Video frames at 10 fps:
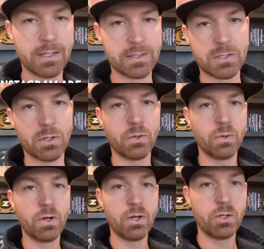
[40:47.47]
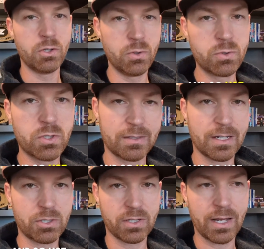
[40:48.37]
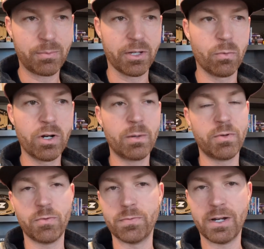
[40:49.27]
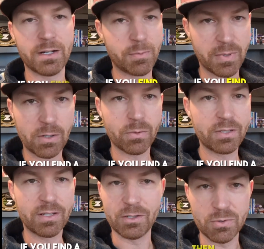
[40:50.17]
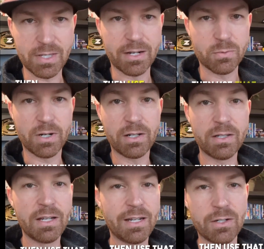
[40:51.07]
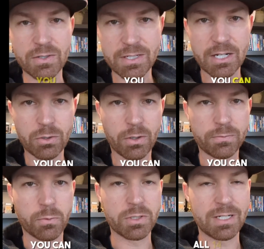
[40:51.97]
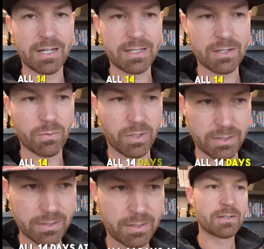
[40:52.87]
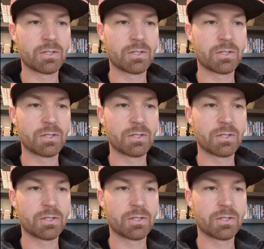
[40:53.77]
And so use scheduling app like OneUp. If you find a better one, then use that as well. You can schedule all 14 days at once.